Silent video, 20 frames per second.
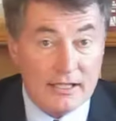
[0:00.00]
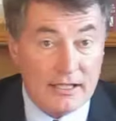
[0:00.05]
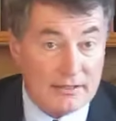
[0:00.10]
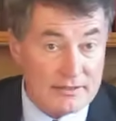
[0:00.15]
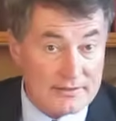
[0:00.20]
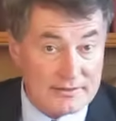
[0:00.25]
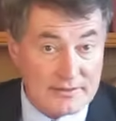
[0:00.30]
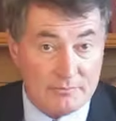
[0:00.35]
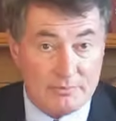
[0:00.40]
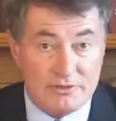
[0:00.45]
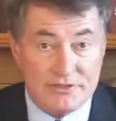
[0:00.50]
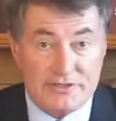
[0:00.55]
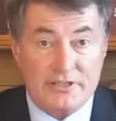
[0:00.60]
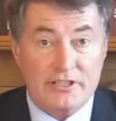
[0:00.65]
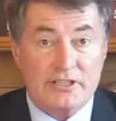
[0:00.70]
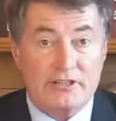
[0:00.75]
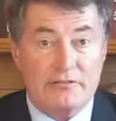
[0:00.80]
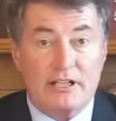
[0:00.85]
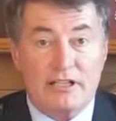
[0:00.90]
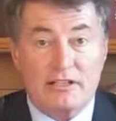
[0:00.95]
and a simple
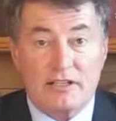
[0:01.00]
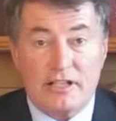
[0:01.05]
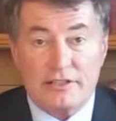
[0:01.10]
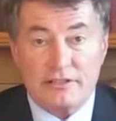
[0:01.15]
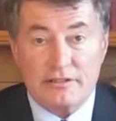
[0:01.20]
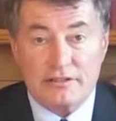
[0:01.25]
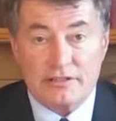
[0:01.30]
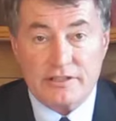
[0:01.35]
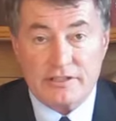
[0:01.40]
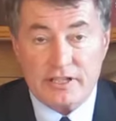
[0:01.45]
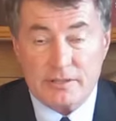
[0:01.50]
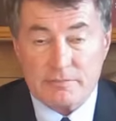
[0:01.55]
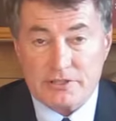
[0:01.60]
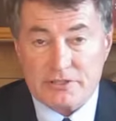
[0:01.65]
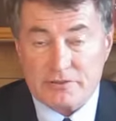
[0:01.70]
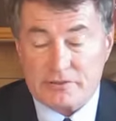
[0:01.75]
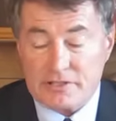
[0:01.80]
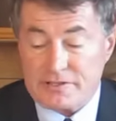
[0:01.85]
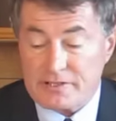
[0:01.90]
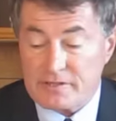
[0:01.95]
cigarette lighter to
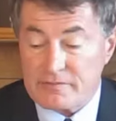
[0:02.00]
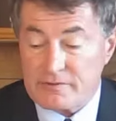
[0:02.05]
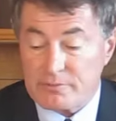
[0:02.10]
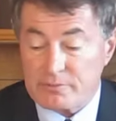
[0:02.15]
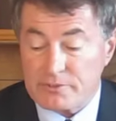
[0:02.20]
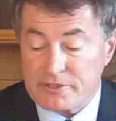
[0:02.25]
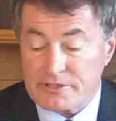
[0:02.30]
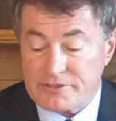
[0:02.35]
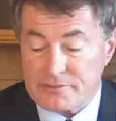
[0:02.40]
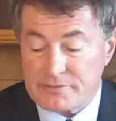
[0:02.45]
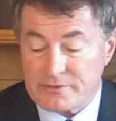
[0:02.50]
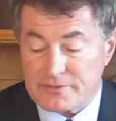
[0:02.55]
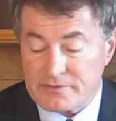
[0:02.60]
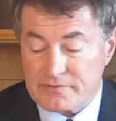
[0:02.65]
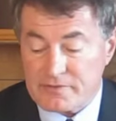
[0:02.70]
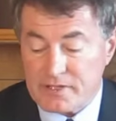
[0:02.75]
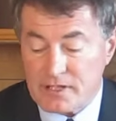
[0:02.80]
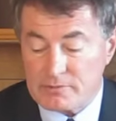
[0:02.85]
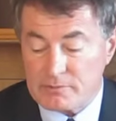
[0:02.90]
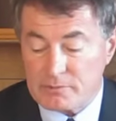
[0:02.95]
demonstrate some of the principles
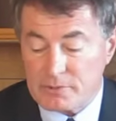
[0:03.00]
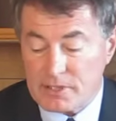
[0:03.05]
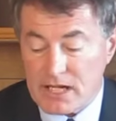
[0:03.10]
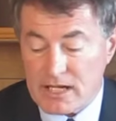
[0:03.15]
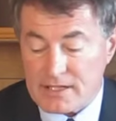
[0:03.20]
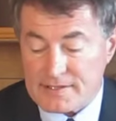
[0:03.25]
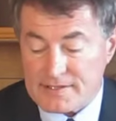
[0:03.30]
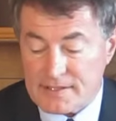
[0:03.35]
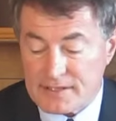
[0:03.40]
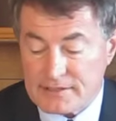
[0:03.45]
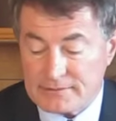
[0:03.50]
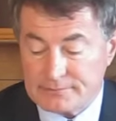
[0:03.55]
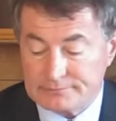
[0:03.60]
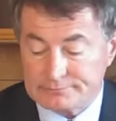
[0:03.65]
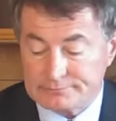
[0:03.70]
of carbon monoxide.